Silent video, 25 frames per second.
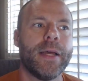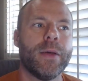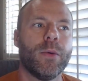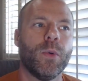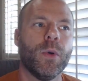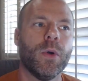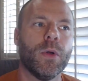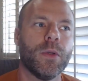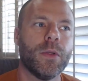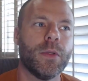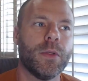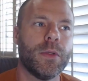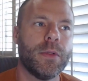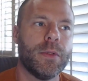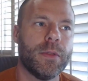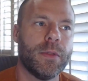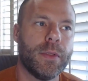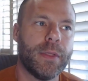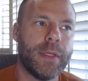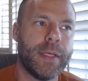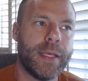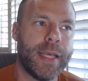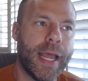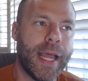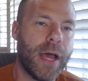Well,
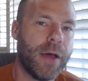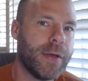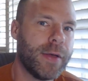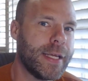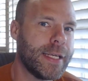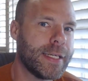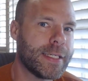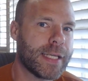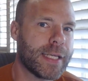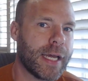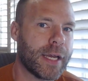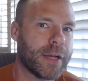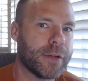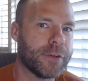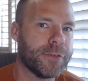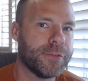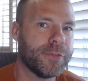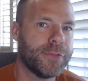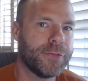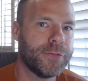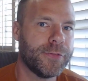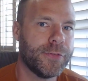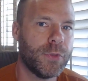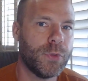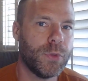now he's got a
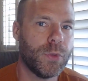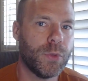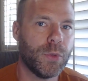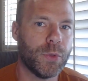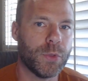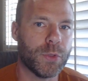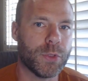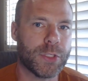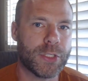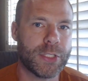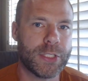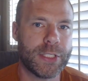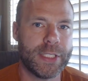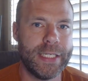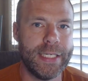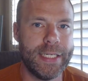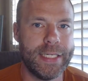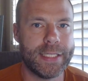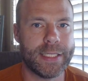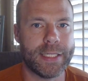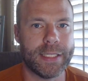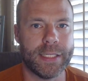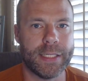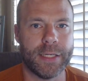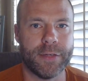full
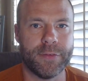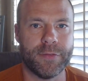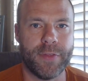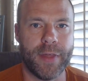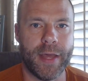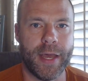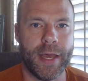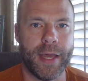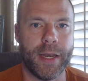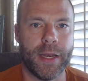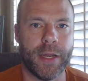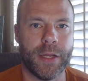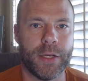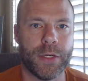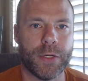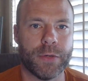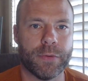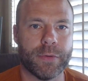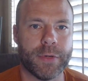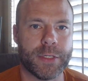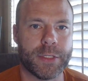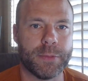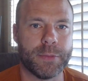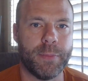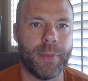season of that
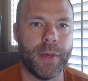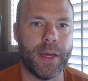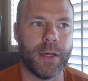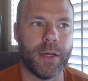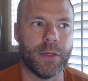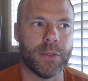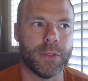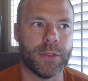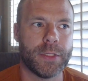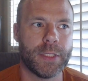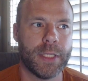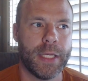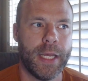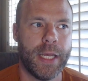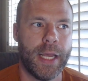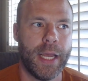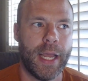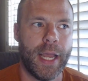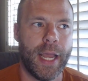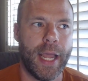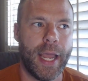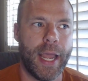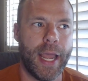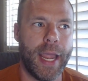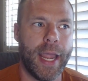under his belt,
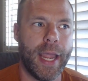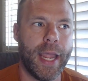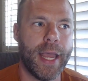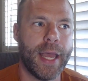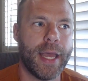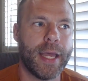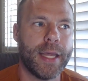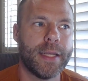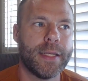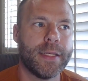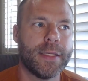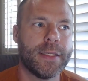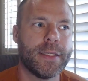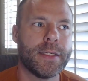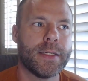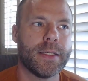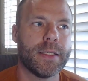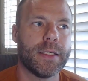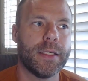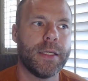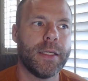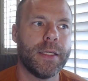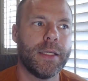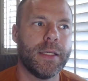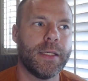and,
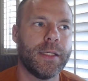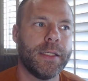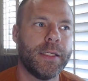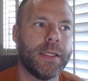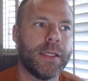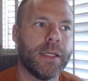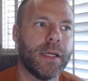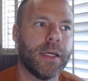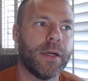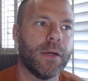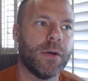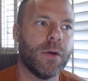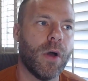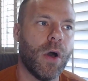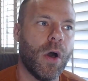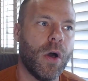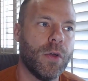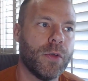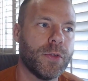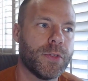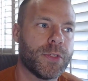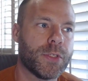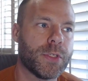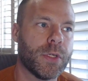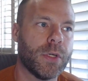
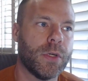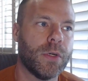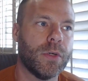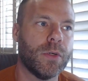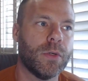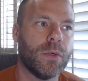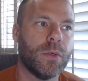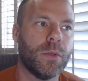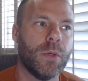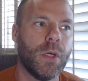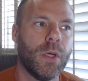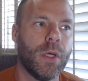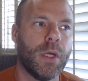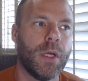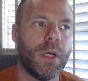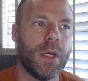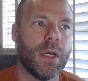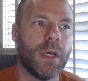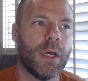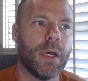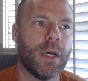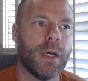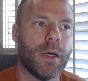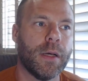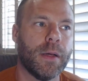also
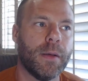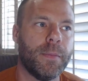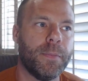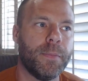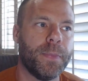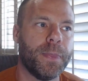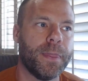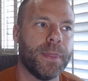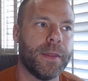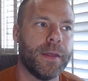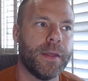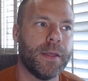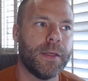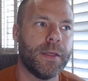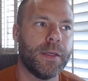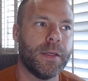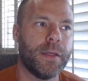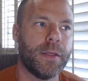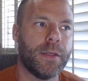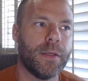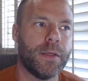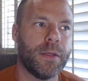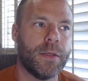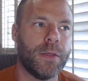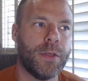
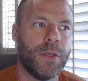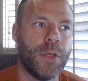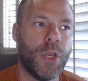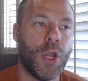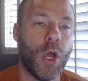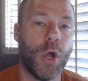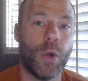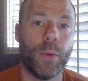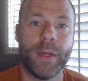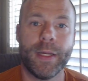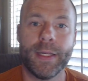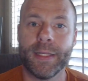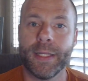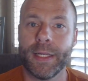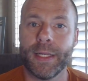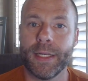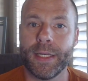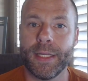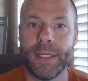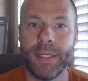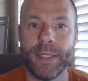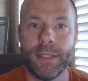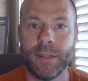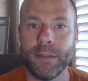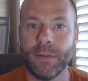knowing that
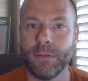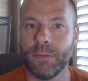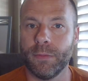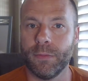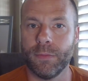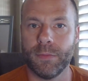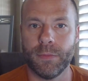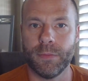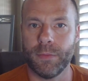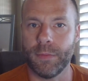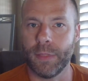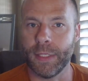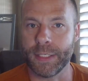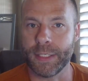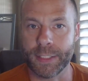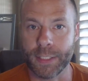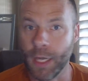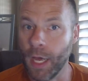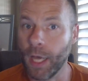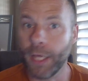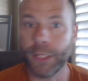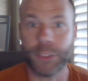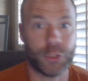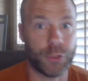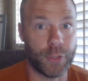he is
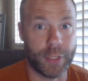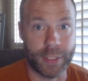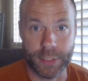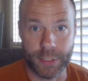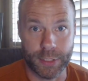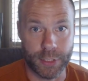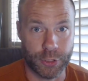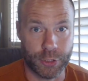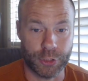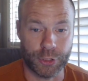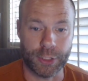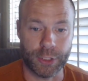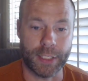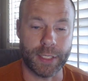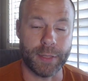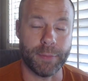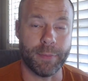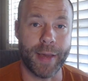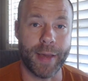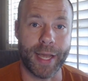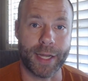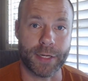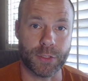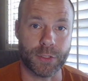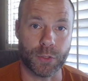not transitioning
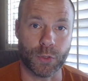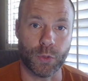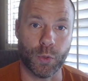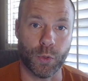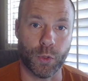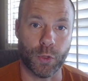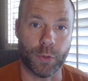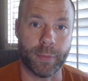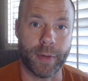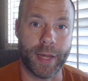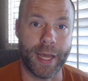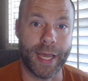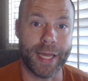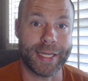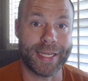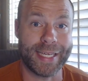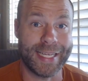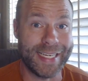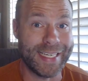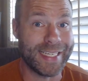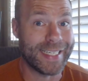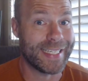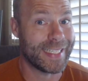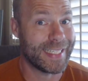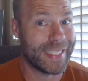back to quarterback,
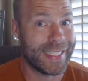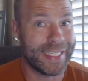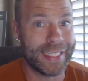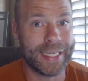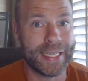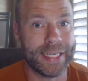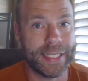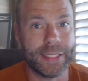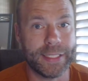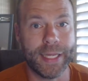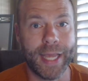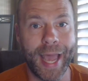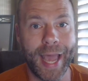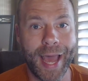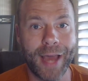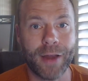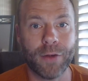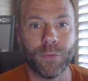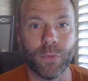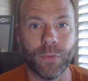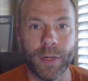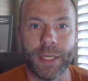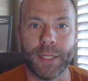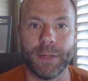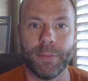he's sticking at
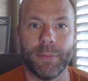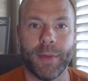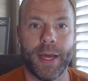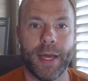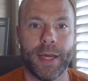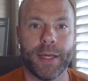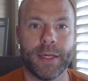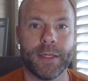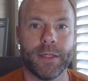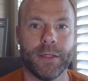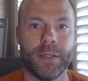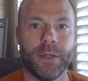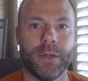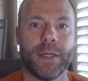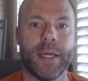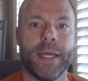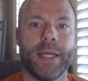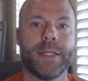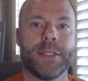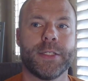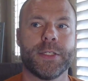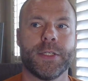running back, okay?